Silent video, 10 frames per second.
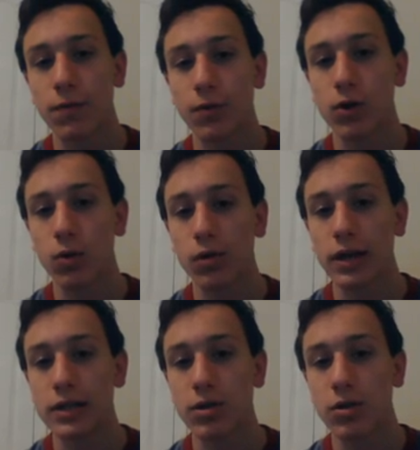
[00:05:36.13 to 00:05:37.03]
for the
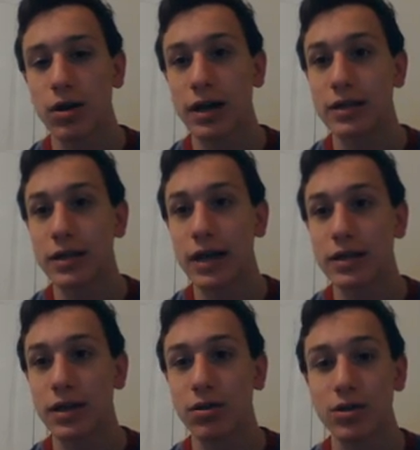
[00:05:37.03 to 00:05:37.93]
northeastern United
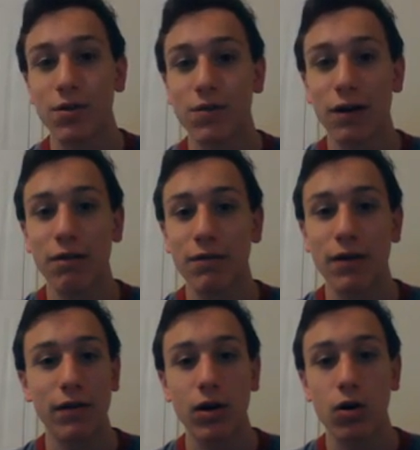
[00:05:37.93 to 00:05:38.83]
States here. So very,
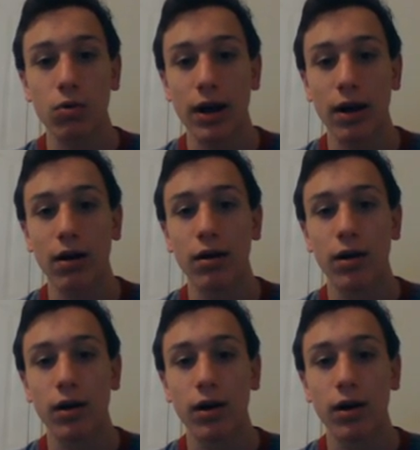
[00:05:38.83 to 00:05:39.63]
very cold air.